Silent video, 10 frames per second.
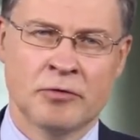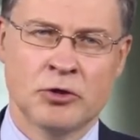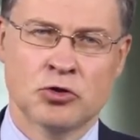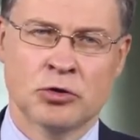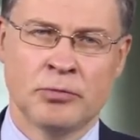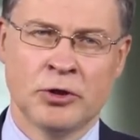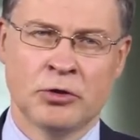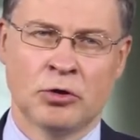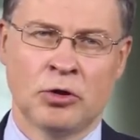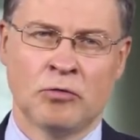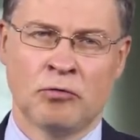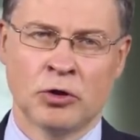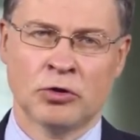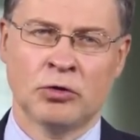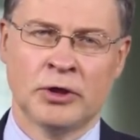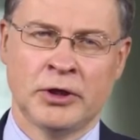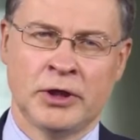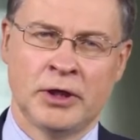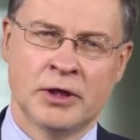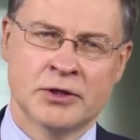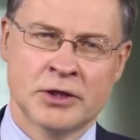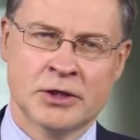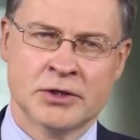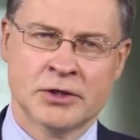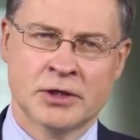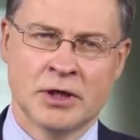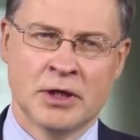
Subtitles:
we should build on what already exists